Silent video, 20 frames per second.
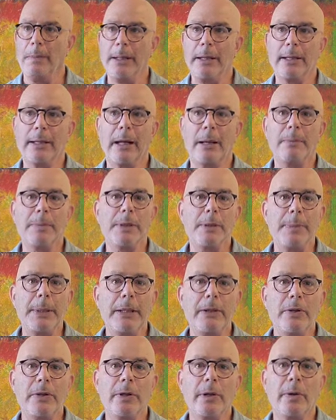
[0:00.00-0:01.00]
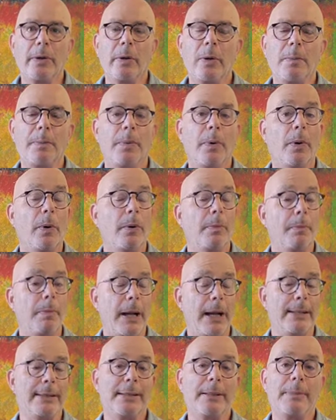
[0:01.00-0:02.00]
me to come speak to your group or
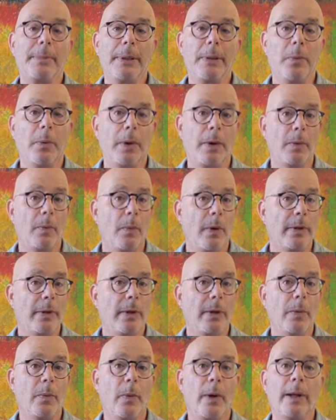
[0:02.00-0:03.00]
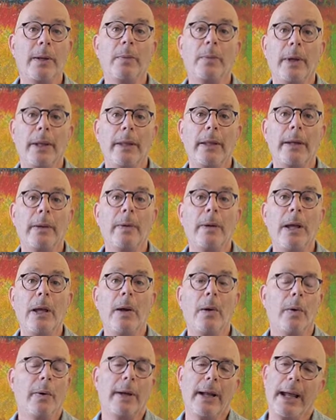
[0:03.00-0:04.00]
possibly work one-on-one -on -one with you
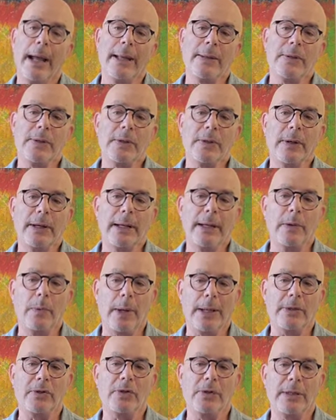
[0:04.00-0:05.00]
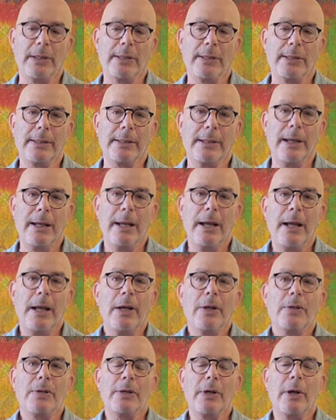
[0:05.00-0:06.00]
or to answer any questions.
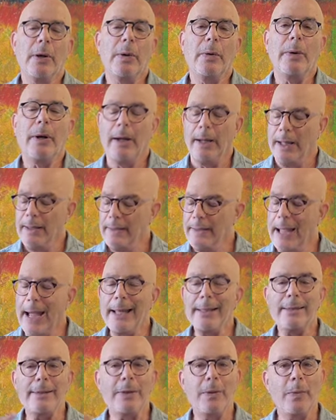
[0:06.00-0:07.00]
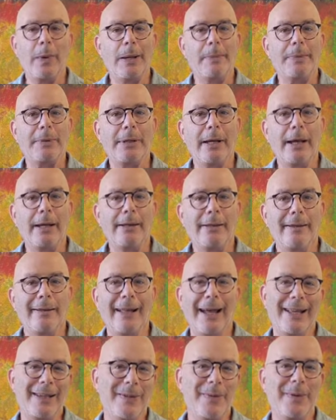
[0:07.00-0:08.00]
So that's the website.
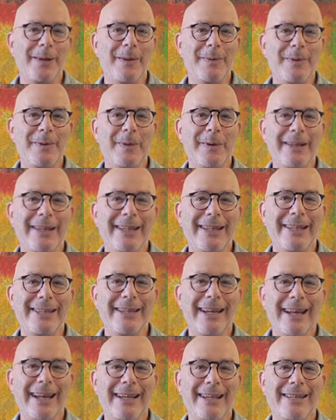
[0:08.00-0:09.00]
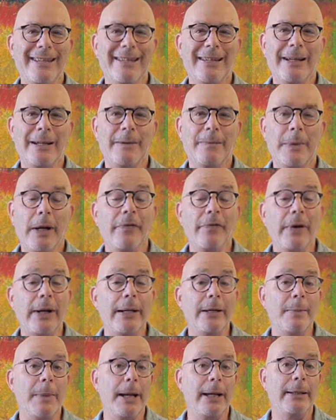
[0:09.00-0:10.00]
That's what I'm doing these days. Um, a
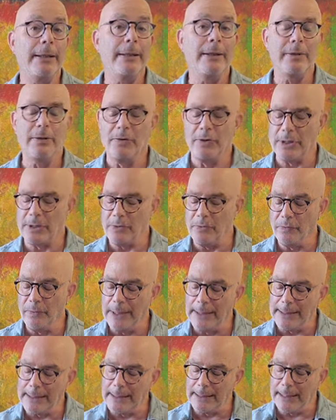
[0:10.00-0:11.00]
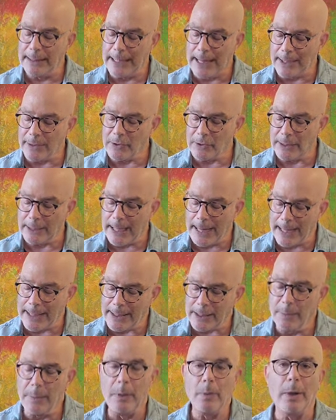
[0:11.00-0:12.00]
friend of mine just recently actually
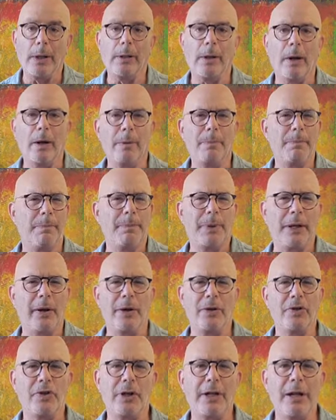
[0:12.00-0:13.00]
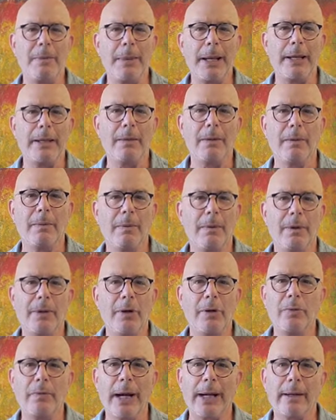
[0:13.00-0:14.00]
asked me, well, are, but aren't you going to make
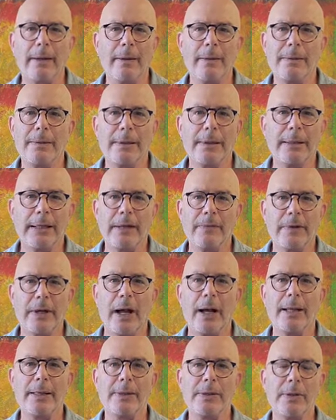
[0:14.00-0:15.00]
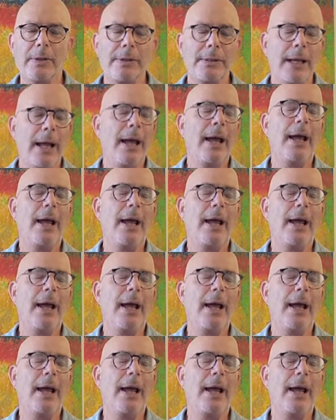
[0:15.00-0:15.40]
new records and give concerts?